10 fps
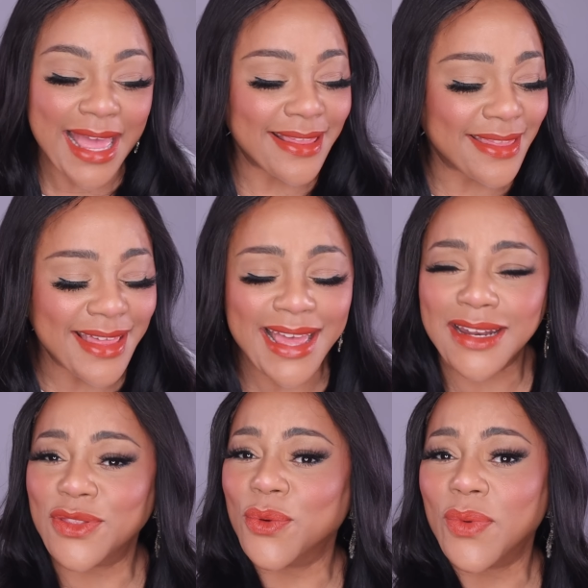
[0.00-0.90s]
And
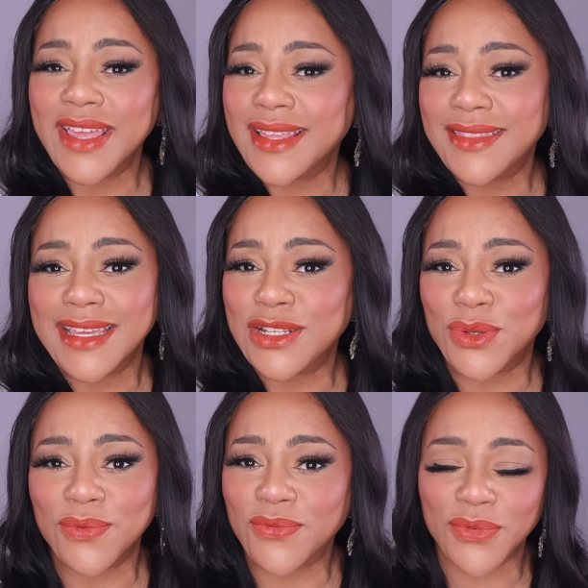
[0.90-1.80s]
then the way that they
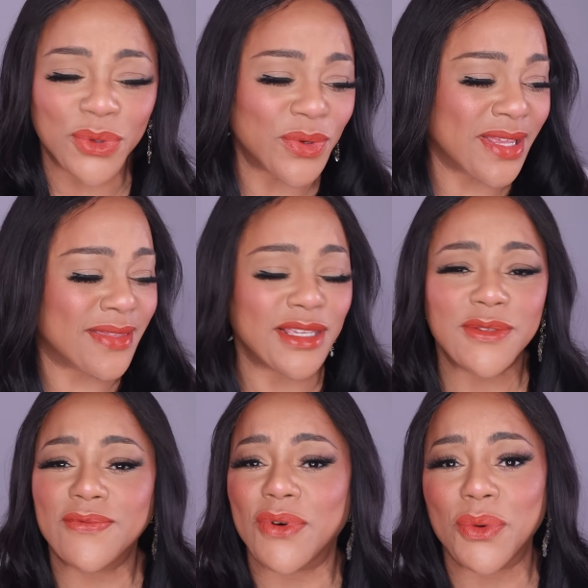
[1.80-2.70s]
do fruit in
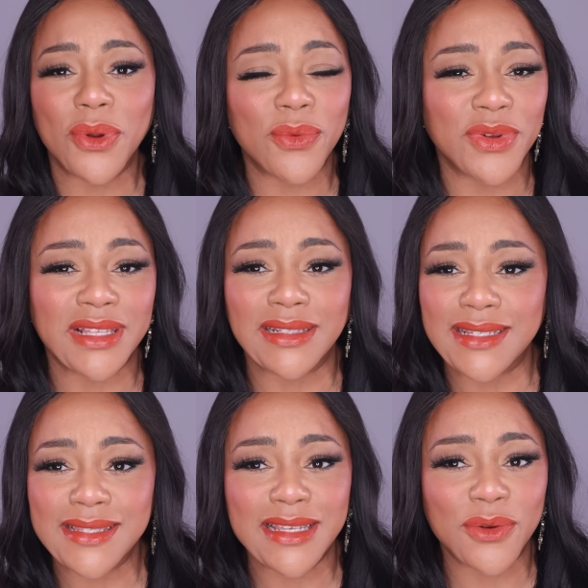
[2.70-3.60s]
this
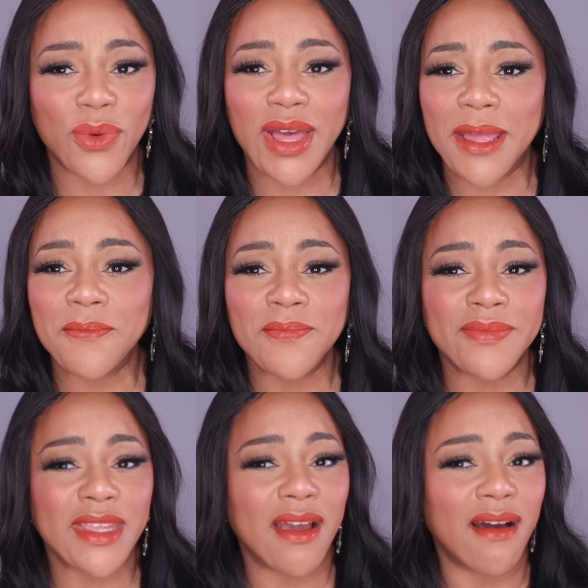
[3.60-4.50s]
photorealistic way,
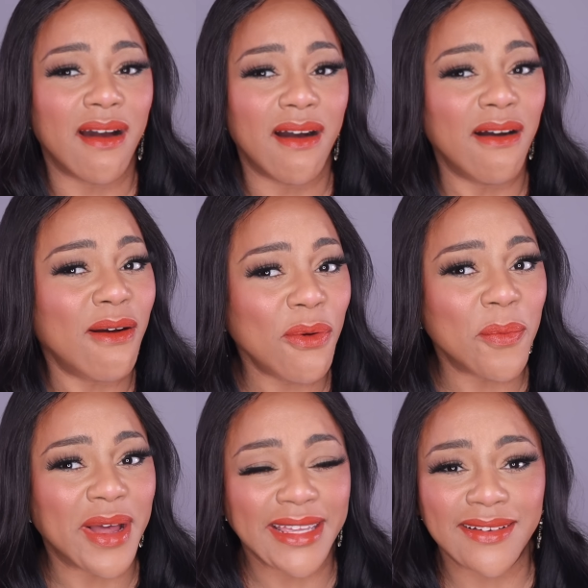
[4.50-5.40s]

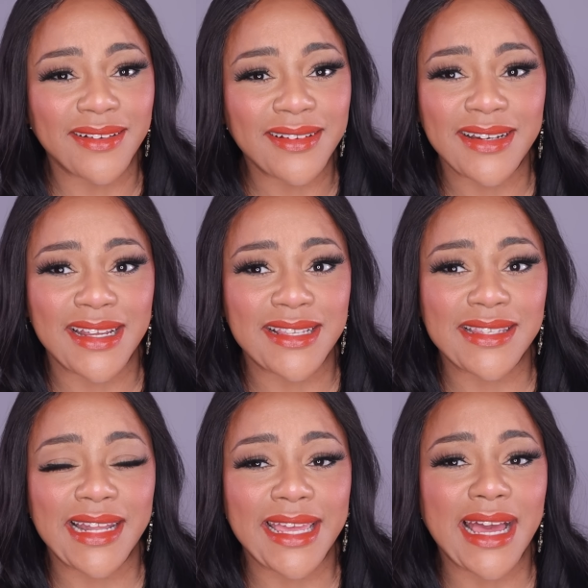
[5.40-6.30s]
oh my
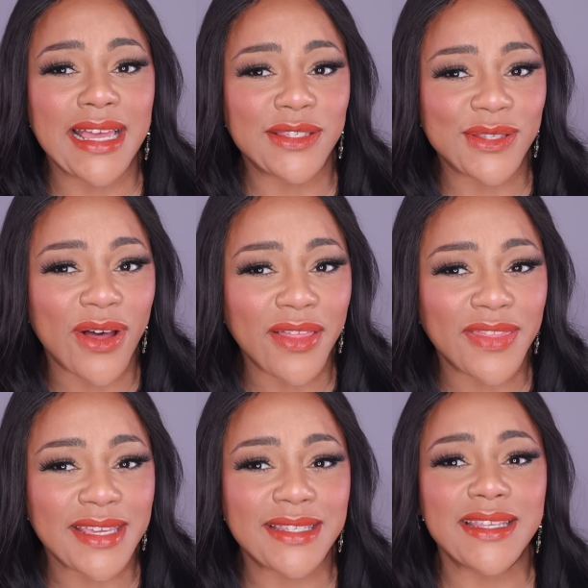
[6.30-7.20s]
goodness. Like I saw
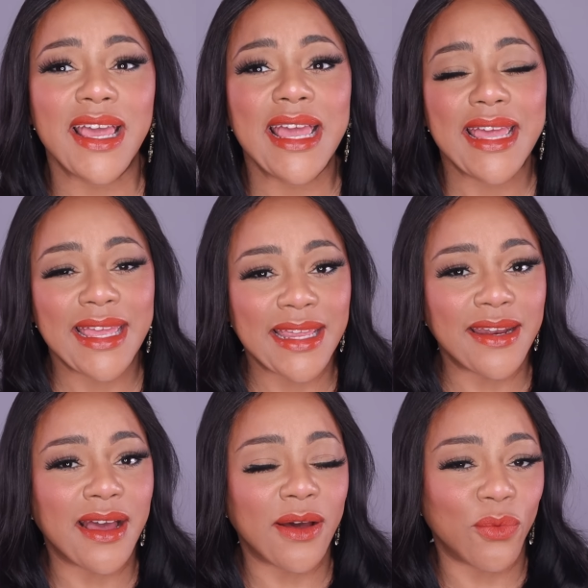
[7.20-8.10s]
this
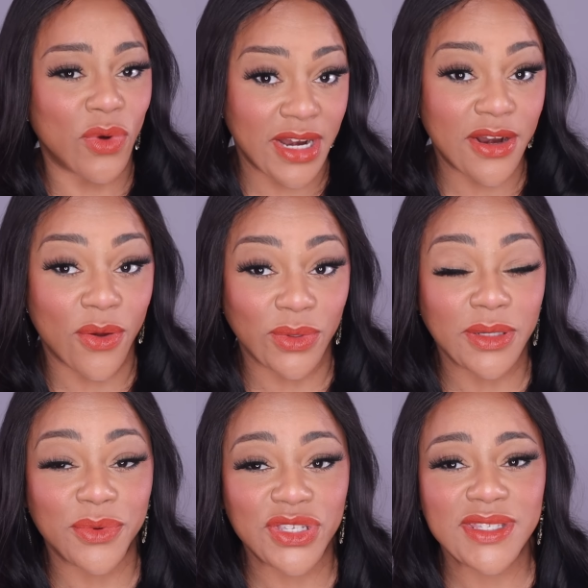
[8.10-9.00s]
in One and
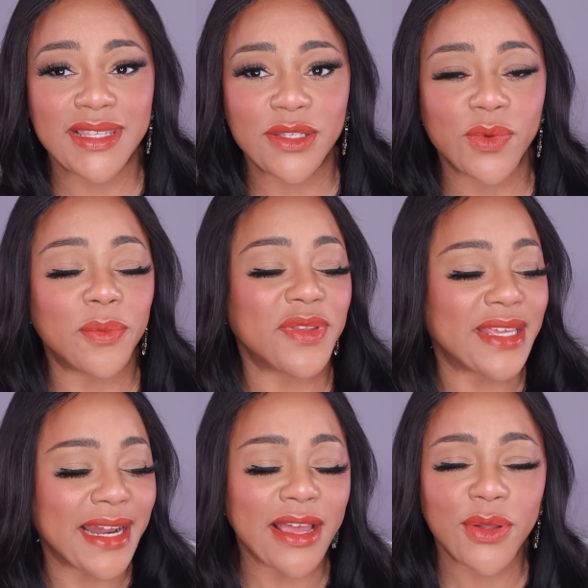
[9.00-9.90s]
Only, which is this one, but
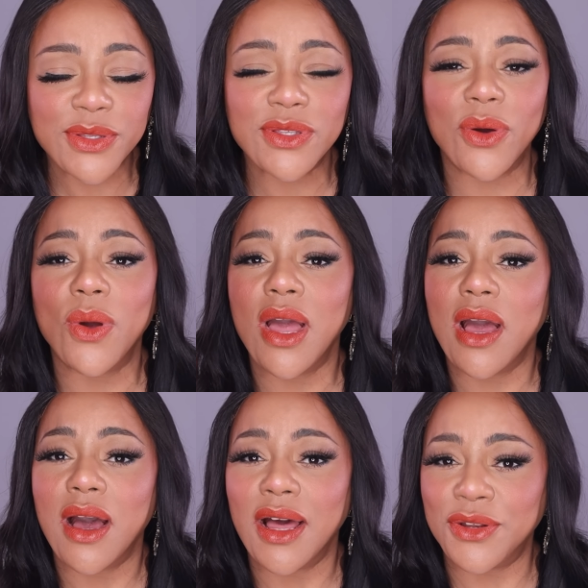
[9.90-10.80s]
then I also
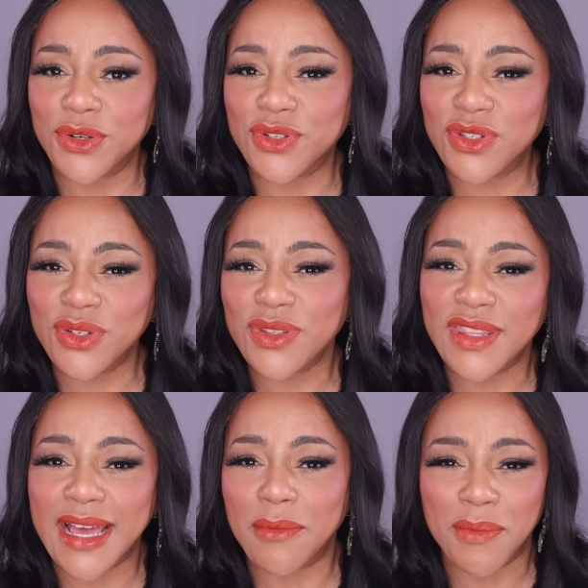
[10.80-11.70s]
understood
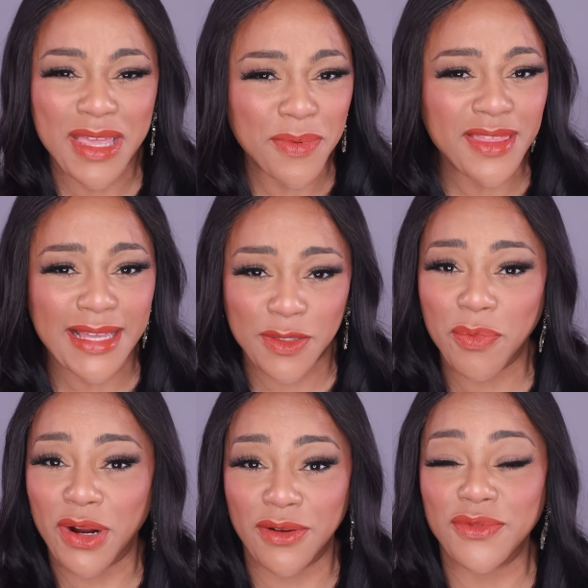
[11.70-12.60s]
that maybe that's
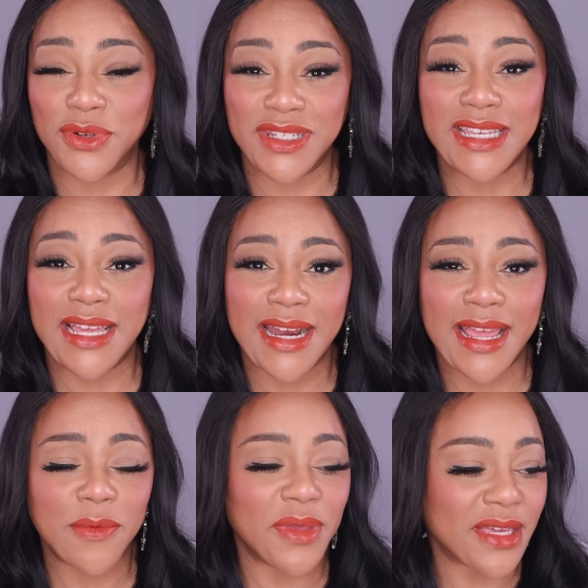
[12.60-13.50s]
part of their
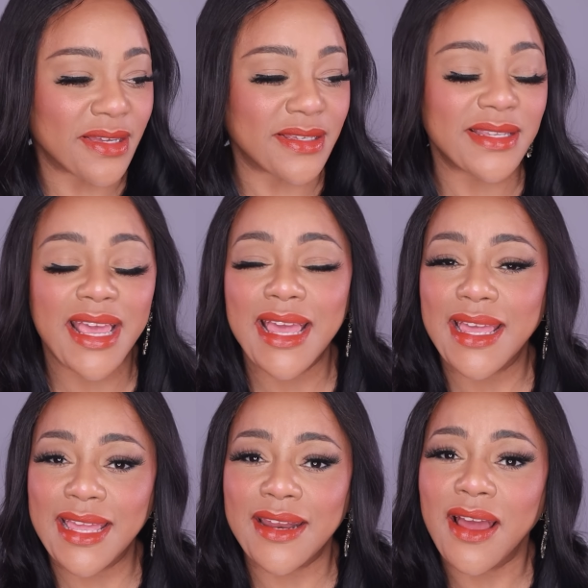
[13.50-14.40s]
DNA, because
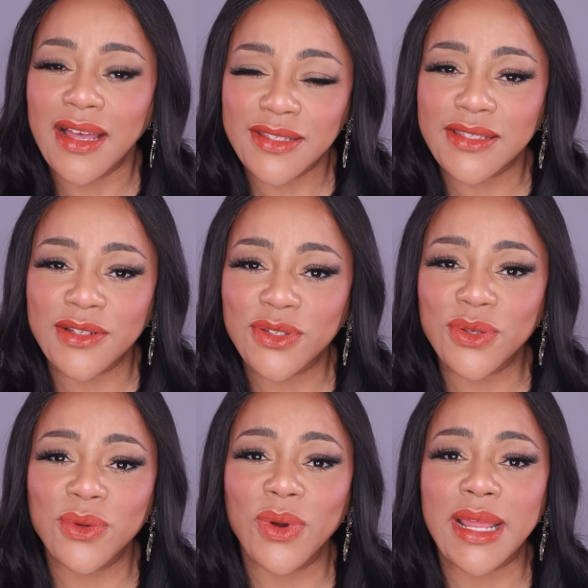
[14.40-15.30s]
in Hudson
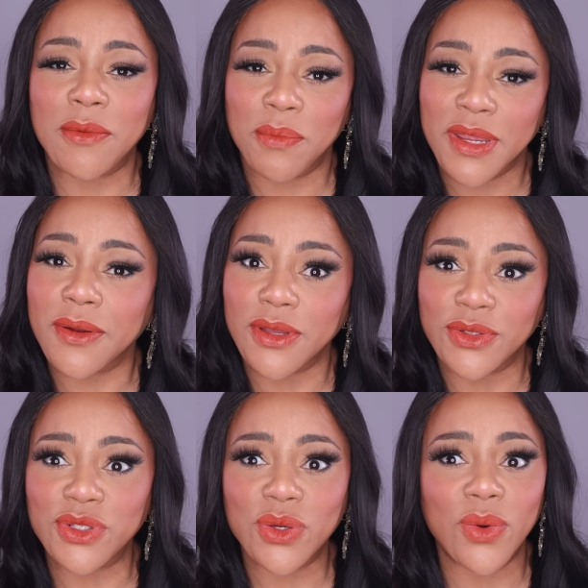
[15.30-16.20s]
2 and
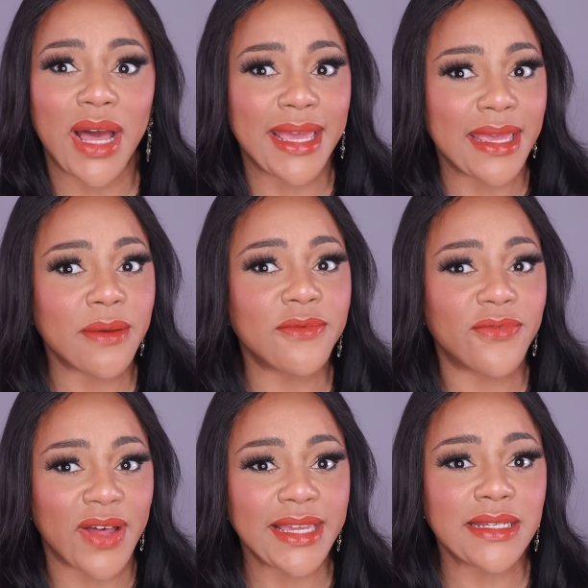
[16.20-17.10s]
Imperial 2, I am
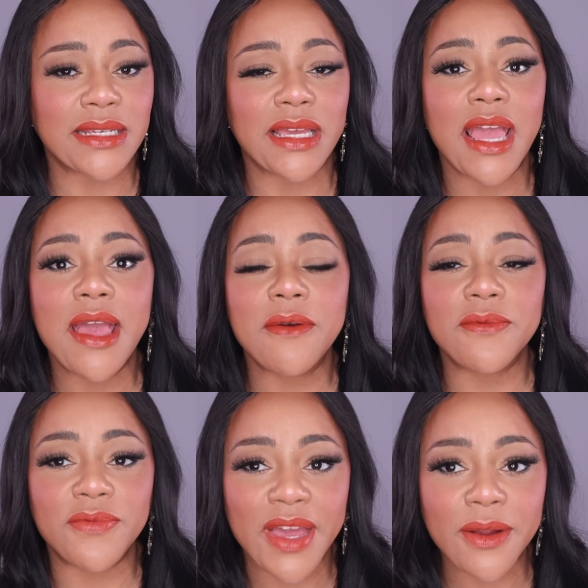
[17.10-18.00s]
finding
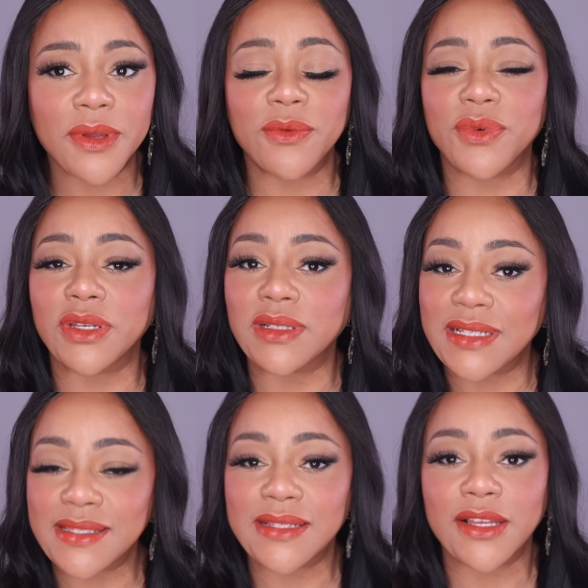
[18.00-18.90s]
very
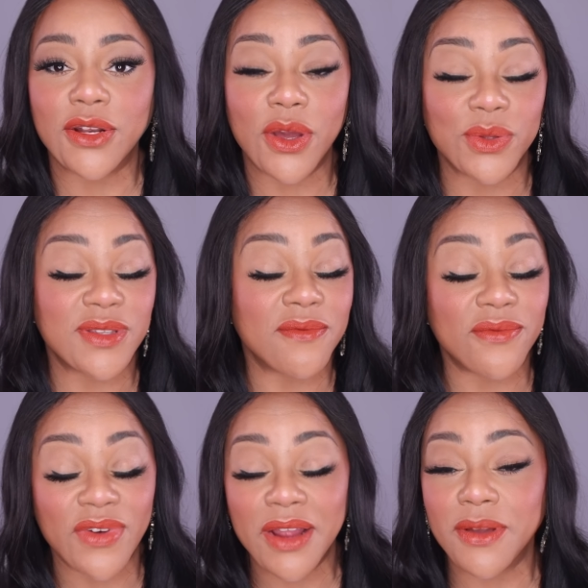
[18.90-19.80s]
realistic notes,
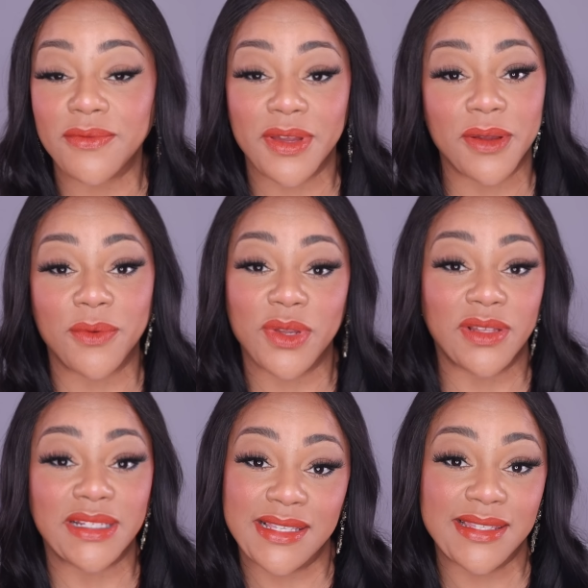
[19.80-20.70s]
very, very
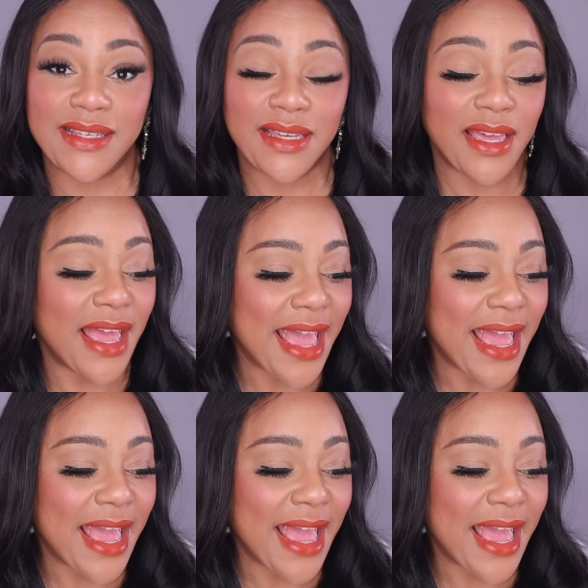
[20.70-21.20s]
realistic.